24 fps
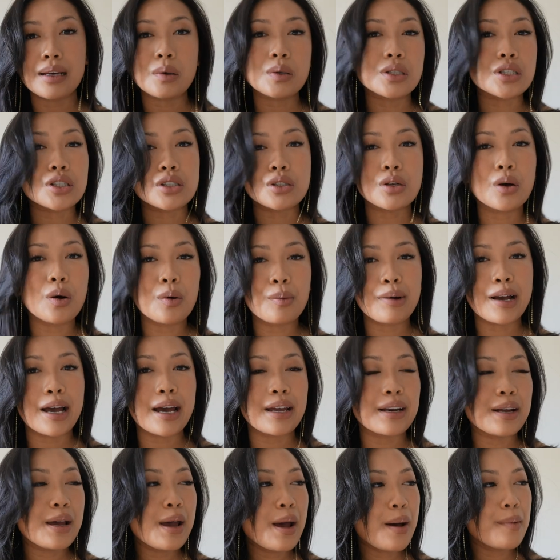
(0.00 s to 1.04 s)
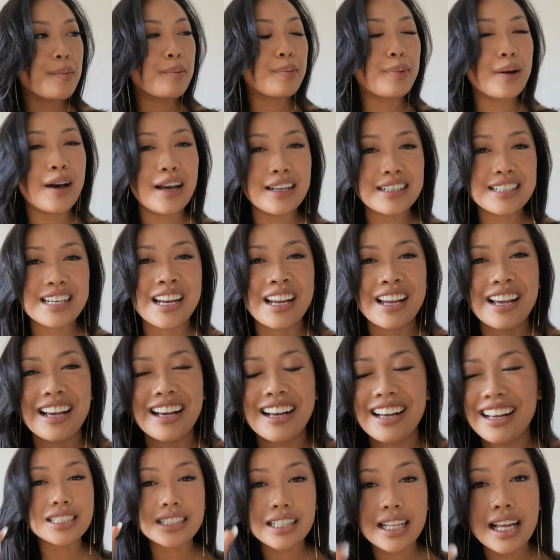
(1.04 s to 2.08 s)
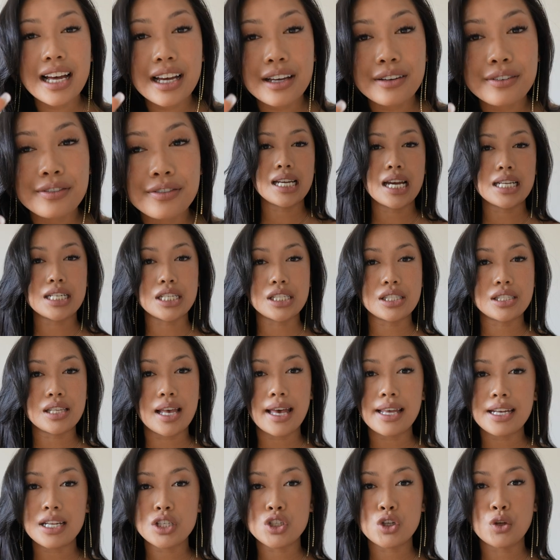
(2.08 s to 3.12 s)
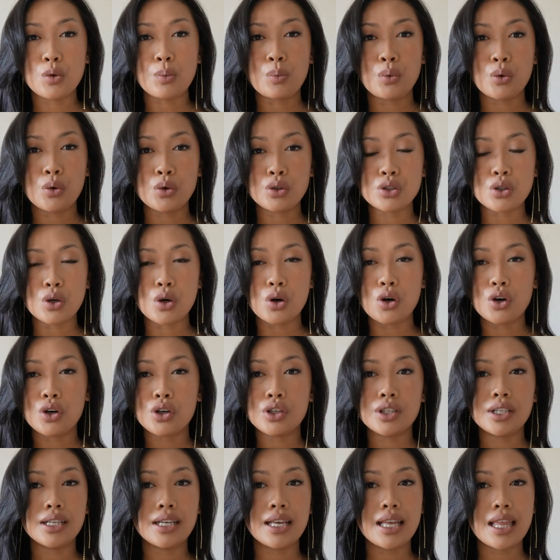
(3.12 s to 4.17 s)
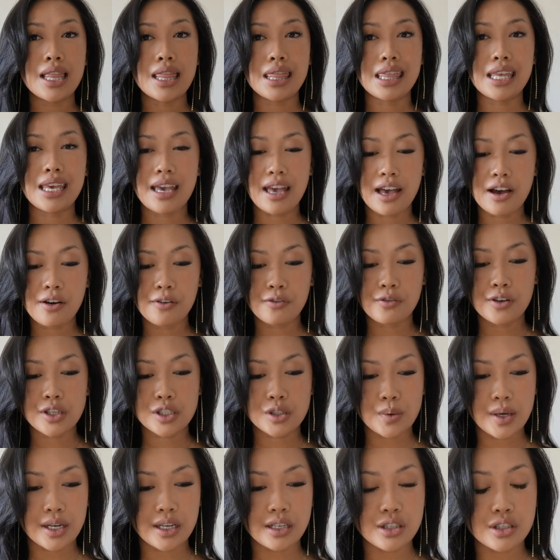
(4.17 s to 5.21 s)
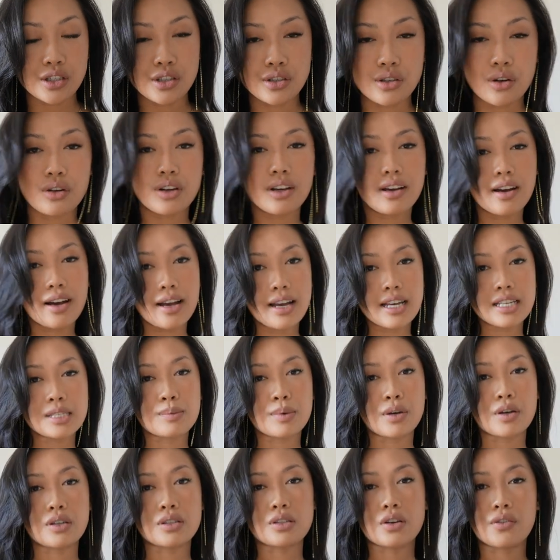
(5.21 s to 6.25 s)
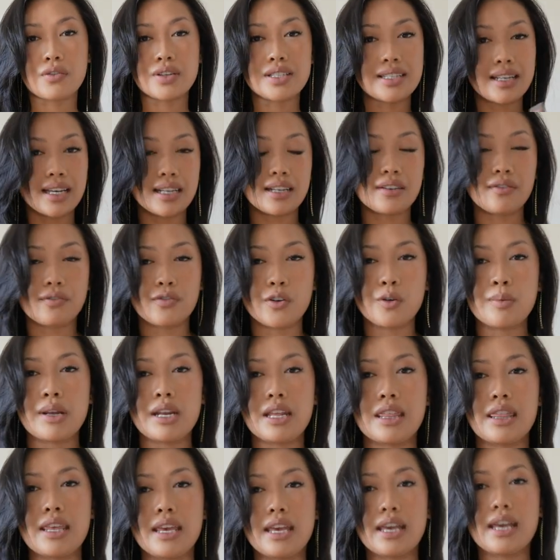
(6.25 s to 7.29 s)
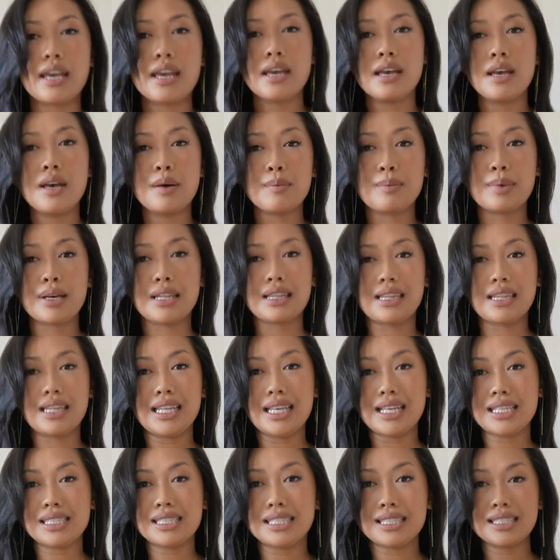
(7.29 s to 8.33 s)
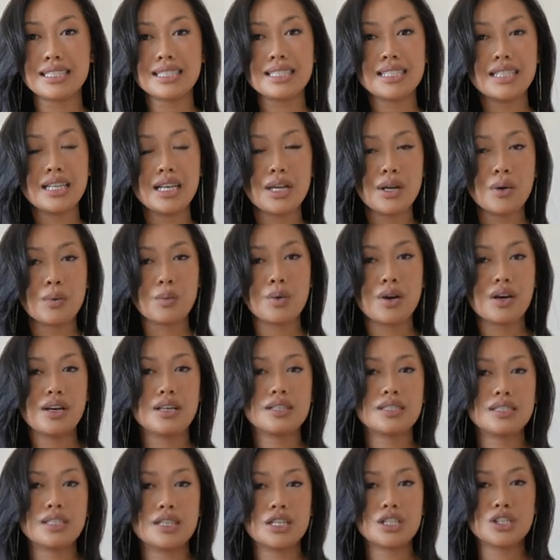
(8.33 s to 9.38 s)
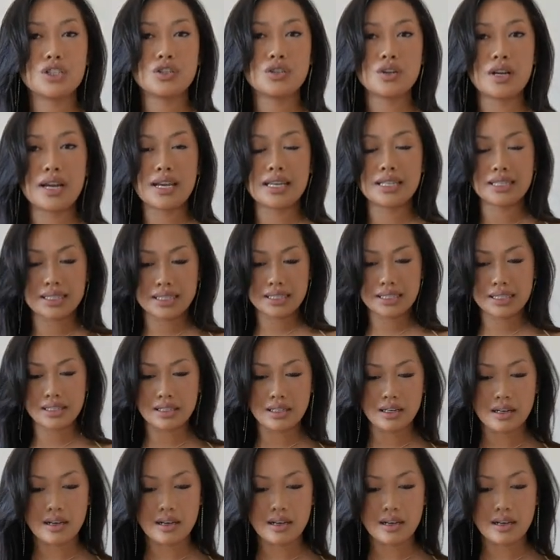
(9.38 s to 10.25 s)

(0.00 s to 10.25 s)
It was just all bad. But that's life. I decided to put on the outfit so I can show you guys because obviously I didn't film anything. But this was the dress.